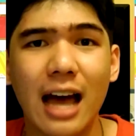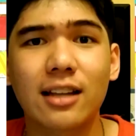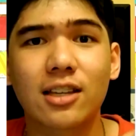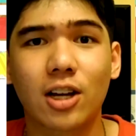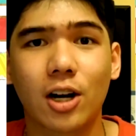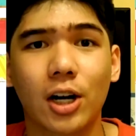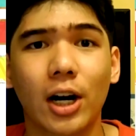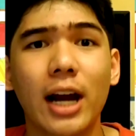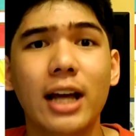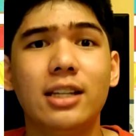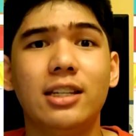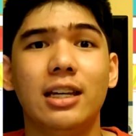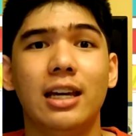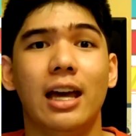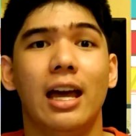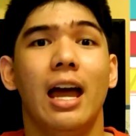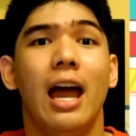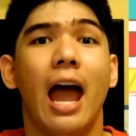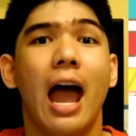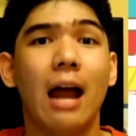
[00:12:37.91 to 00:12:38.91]
That's
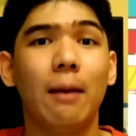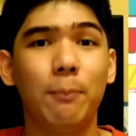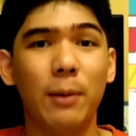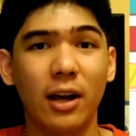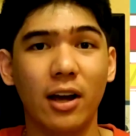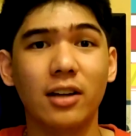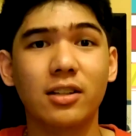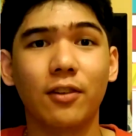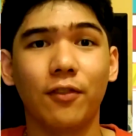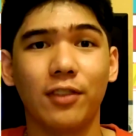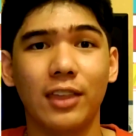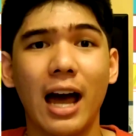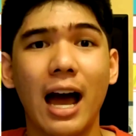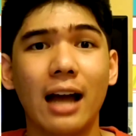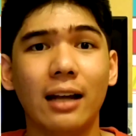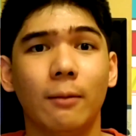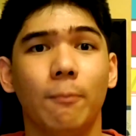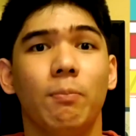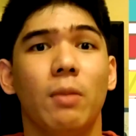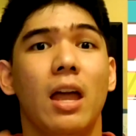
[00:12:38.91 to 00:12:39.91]
crazy. And because
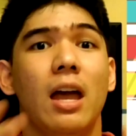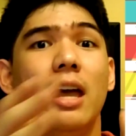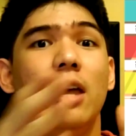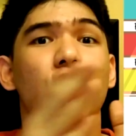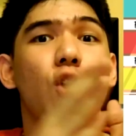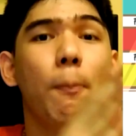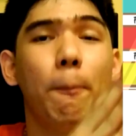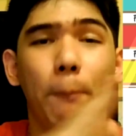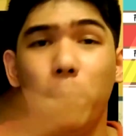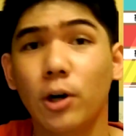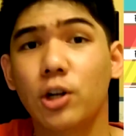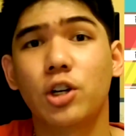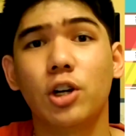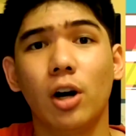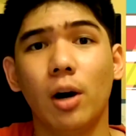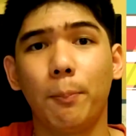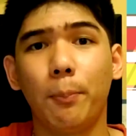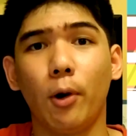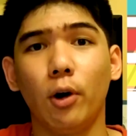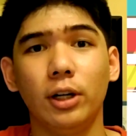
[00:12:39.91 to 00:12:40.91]
of that, you
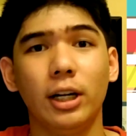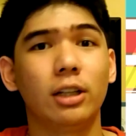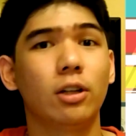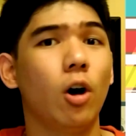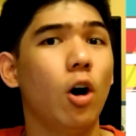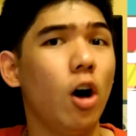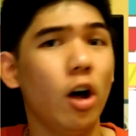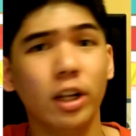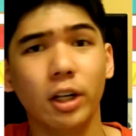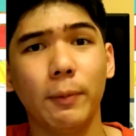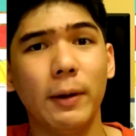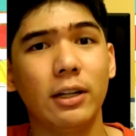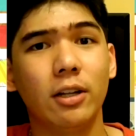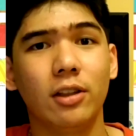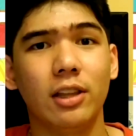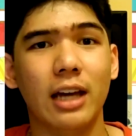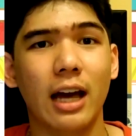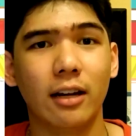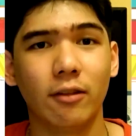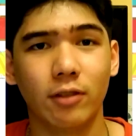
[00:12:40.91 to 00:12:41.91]
push your opponent all the
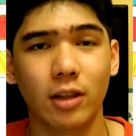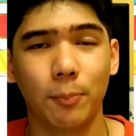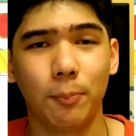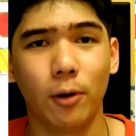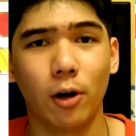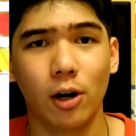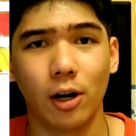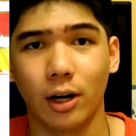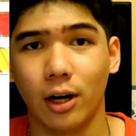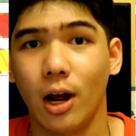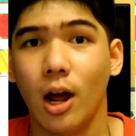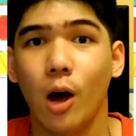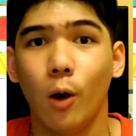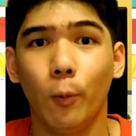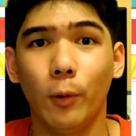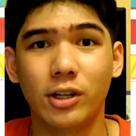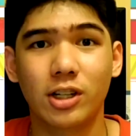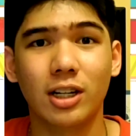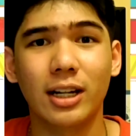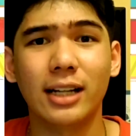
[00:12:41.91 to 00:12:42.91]
way to the end of the board,
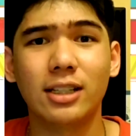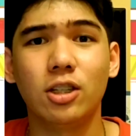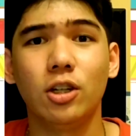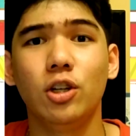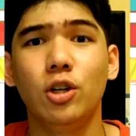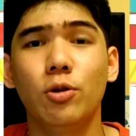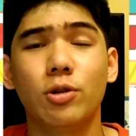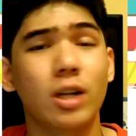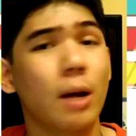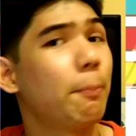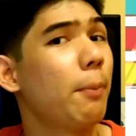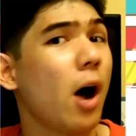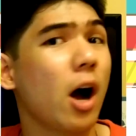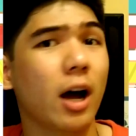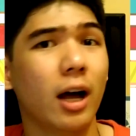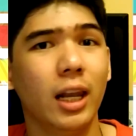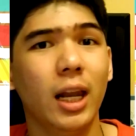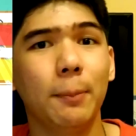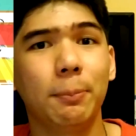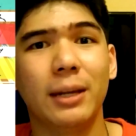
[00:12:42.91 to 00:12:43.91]
which lets you use
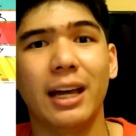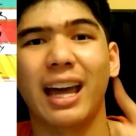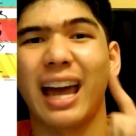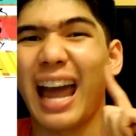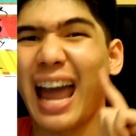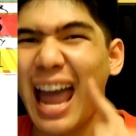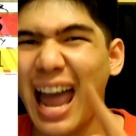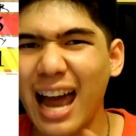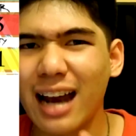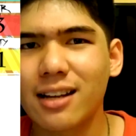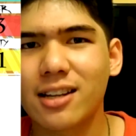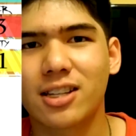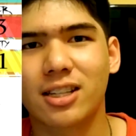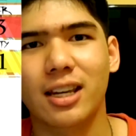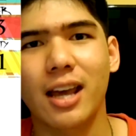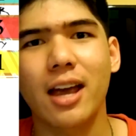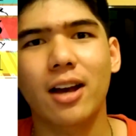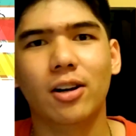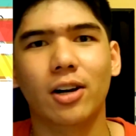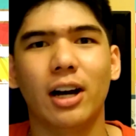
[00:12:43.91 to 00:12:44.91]
Apocalyptic
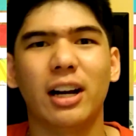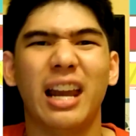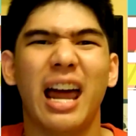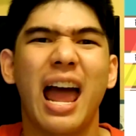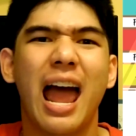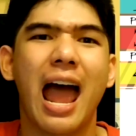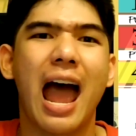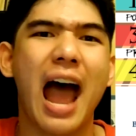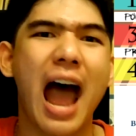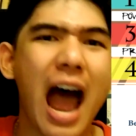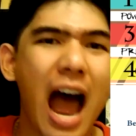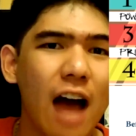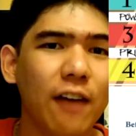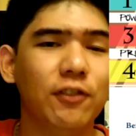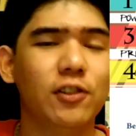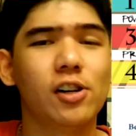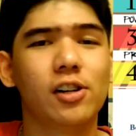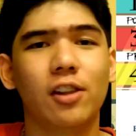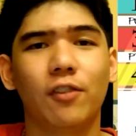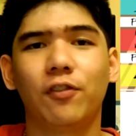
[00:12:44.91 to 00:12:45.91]
and Sacred
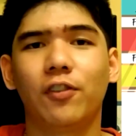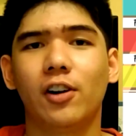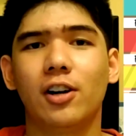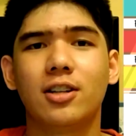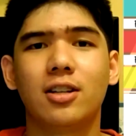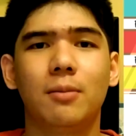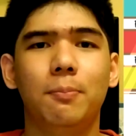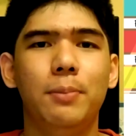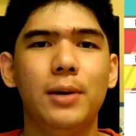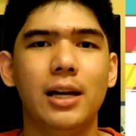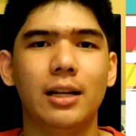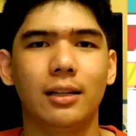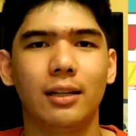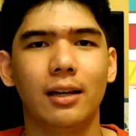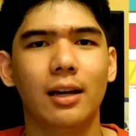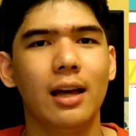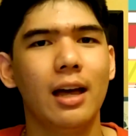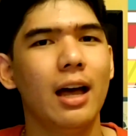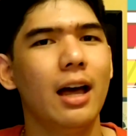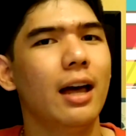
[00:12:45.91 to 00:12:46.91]
after the first
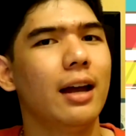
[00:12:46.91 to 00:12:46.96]
beat.